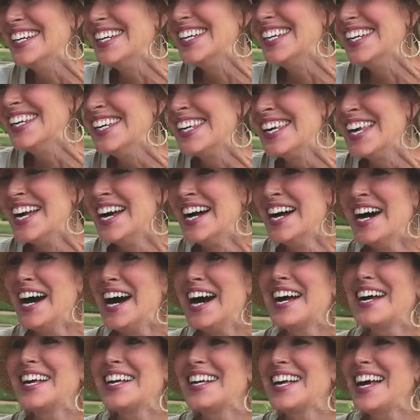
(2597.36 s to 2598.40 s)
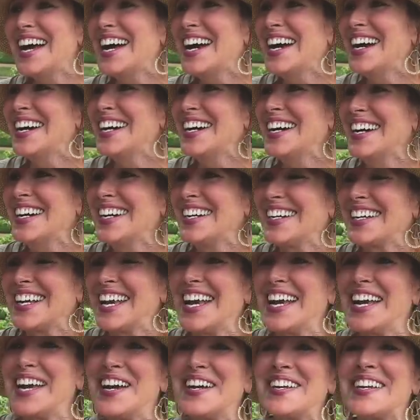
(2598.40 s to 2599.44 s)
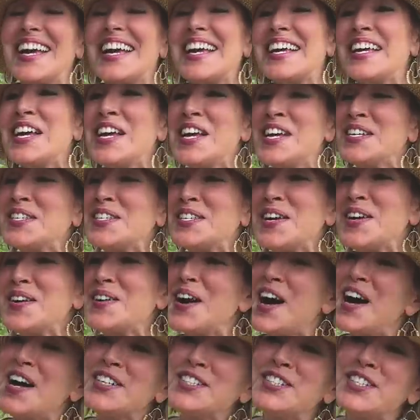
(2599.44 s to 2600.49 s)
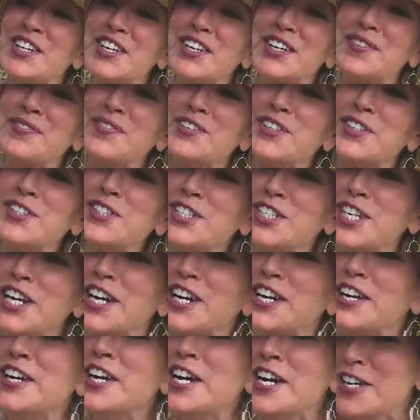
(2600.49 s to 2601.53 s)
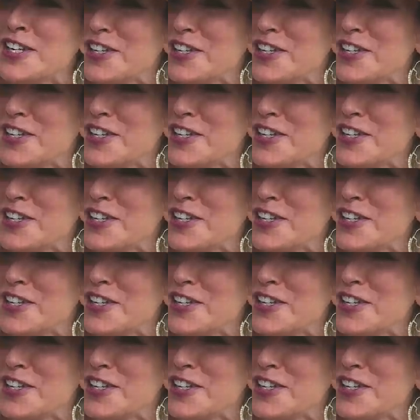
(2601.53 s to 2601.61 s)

So tell us uh, about your okay, music. Okay, so I'll share if you'll share.